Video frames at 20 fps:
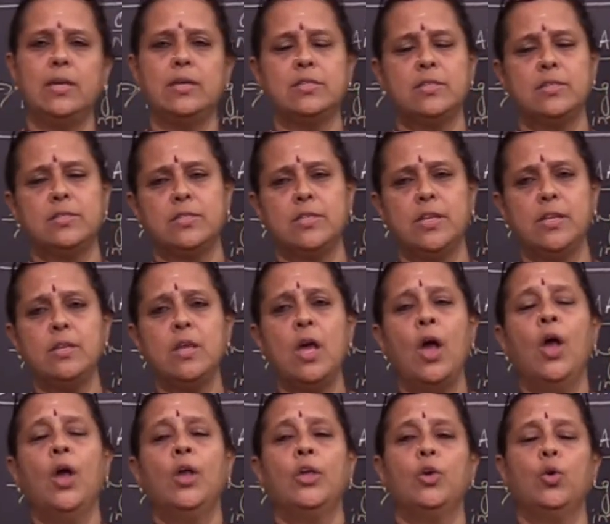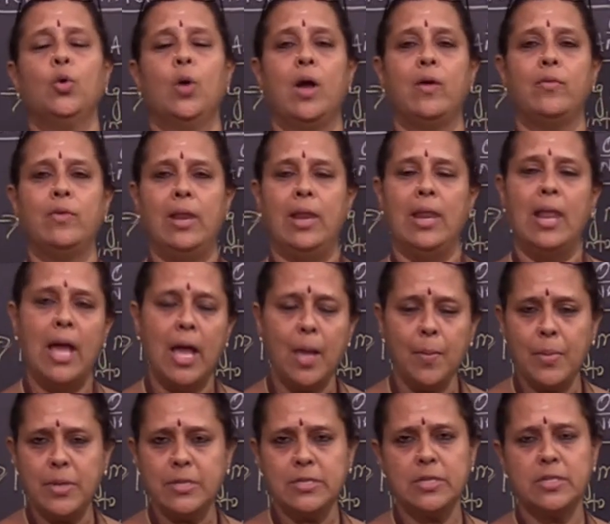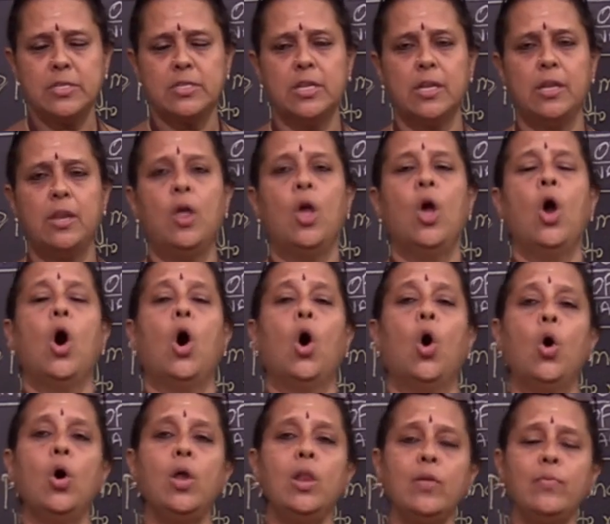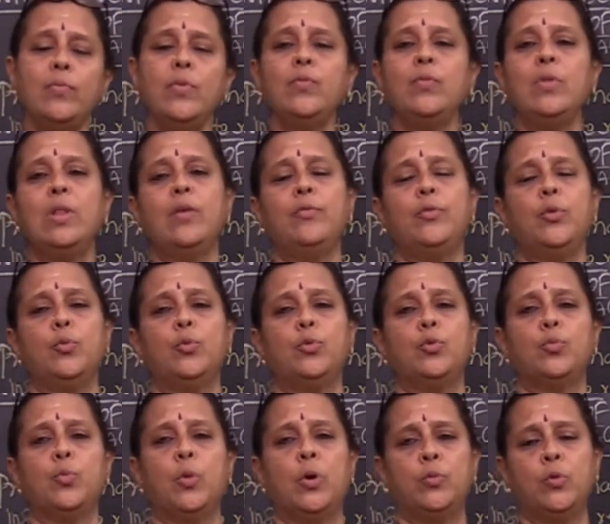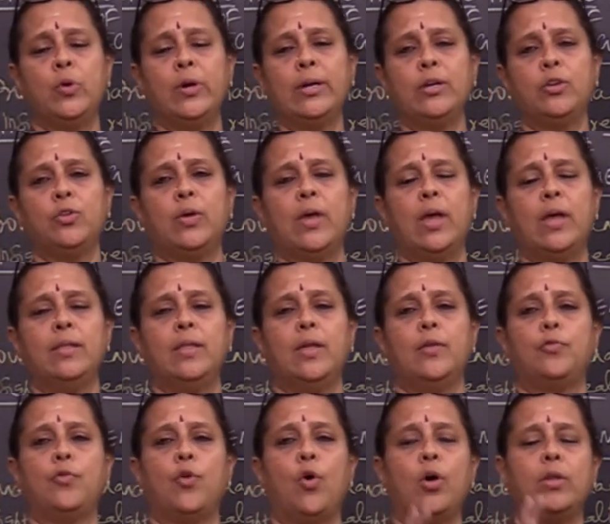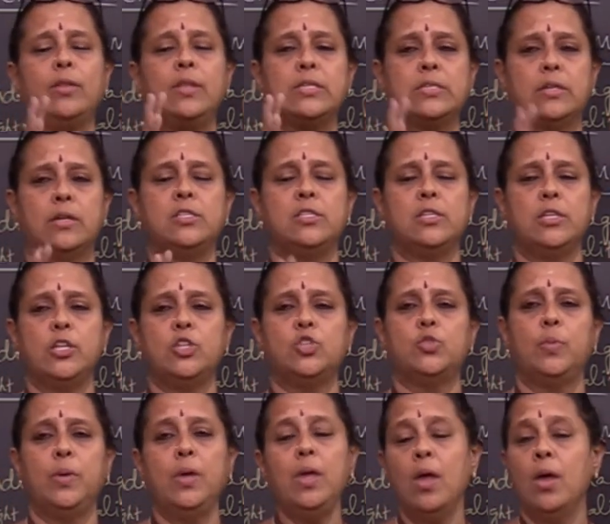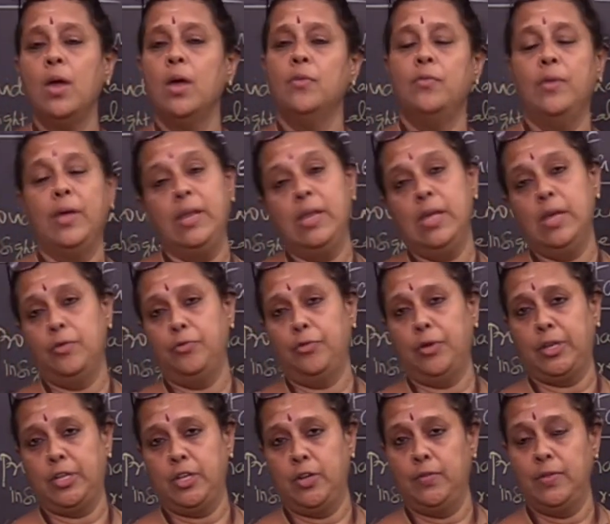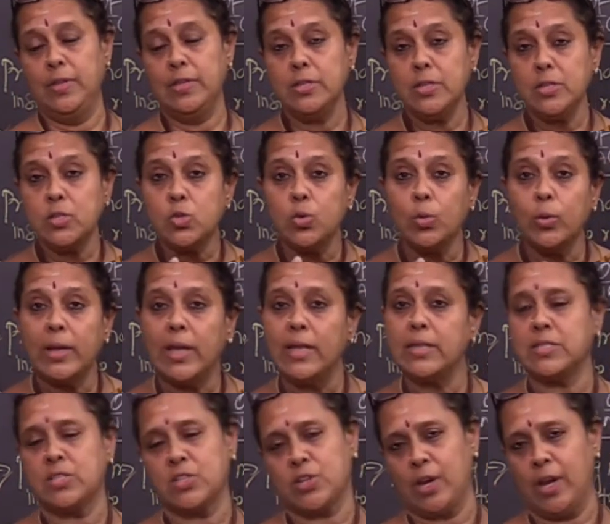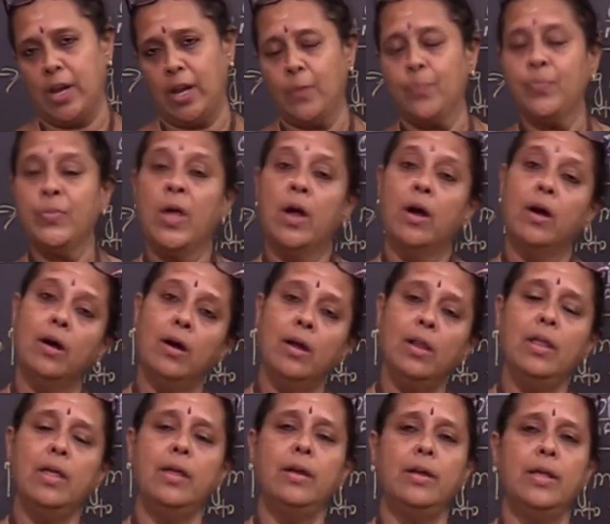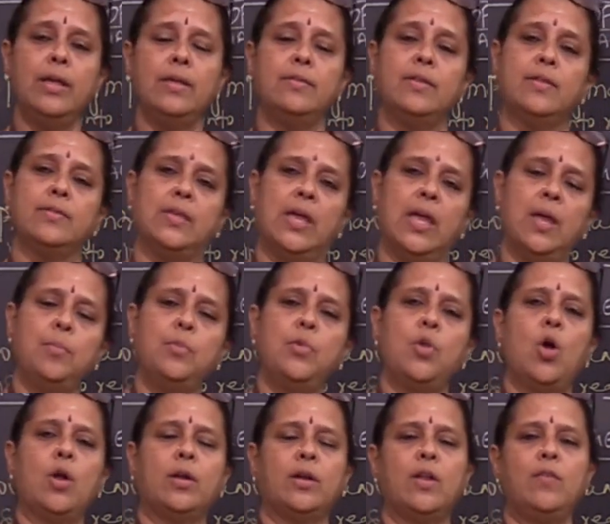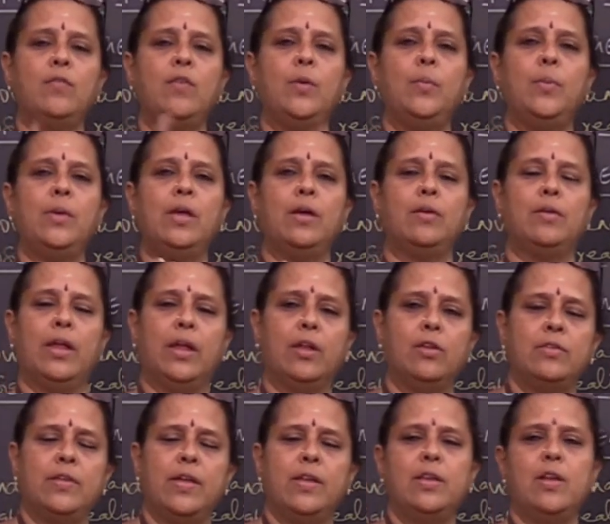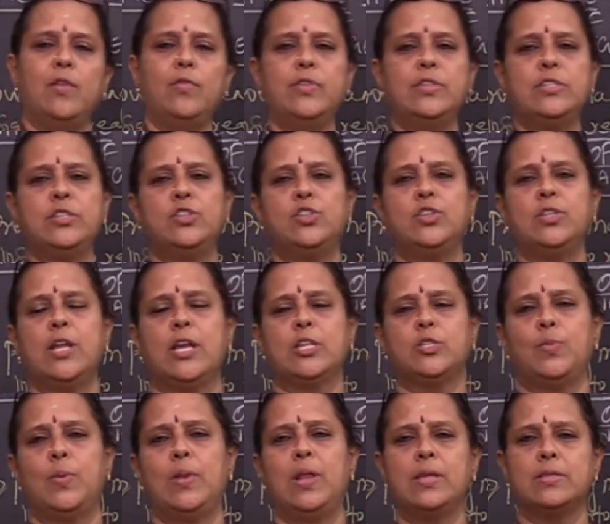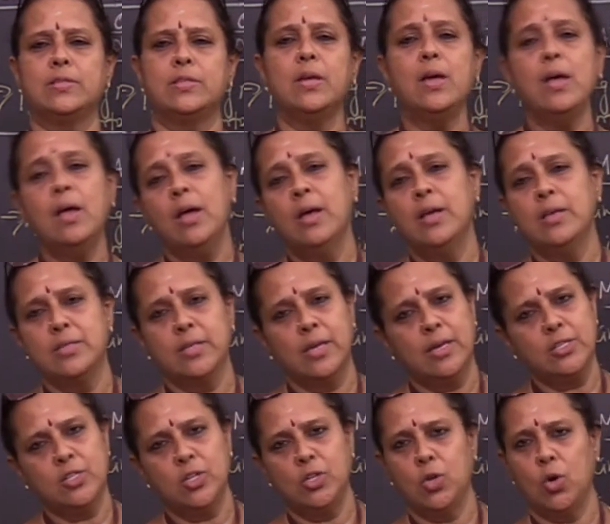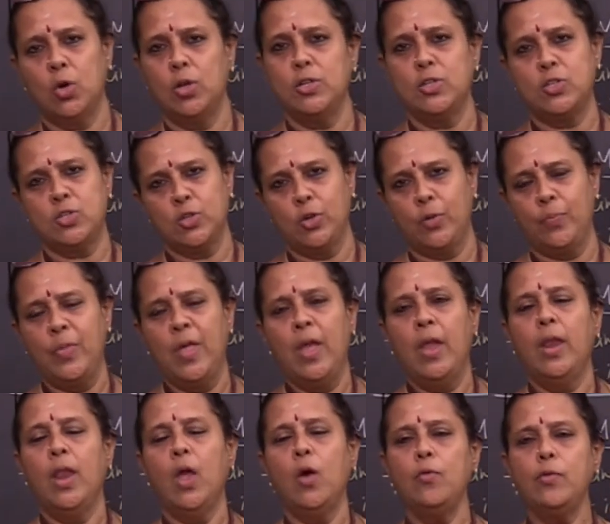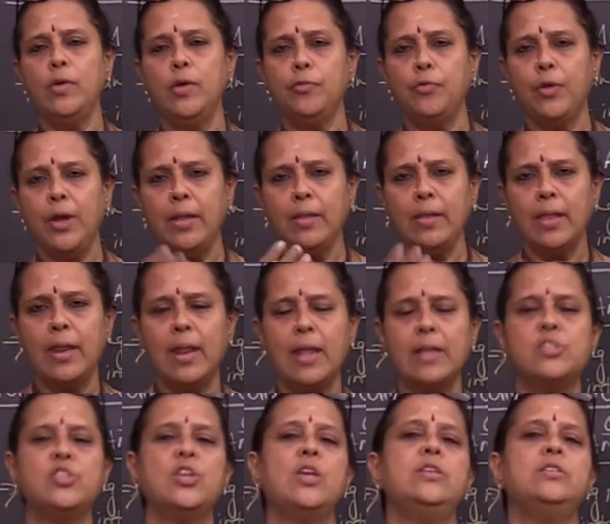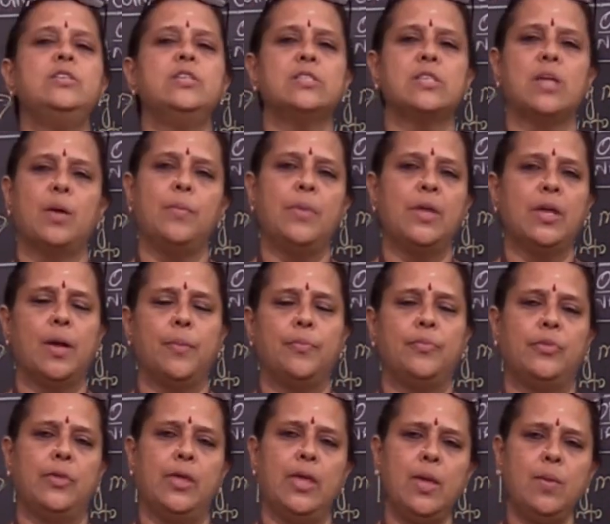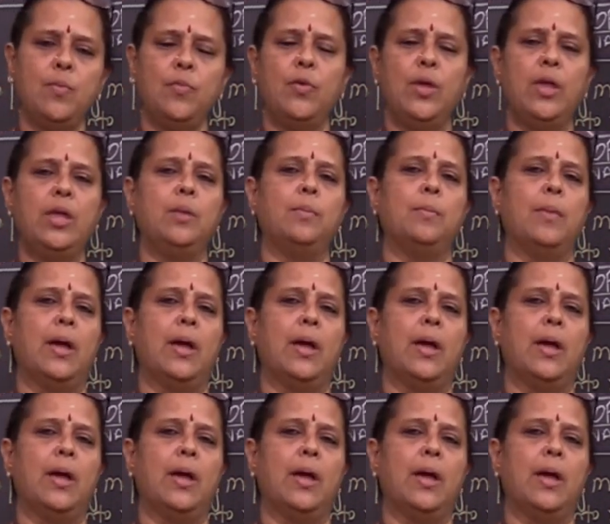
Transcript: assistant, you have a lab assistant. All of them will have to work together for the surgery to be very effective. This is today's trend. Earlier days, the same doctor will be a general physician as well as a surgeon also. Now we find there are changes coming up. Same way in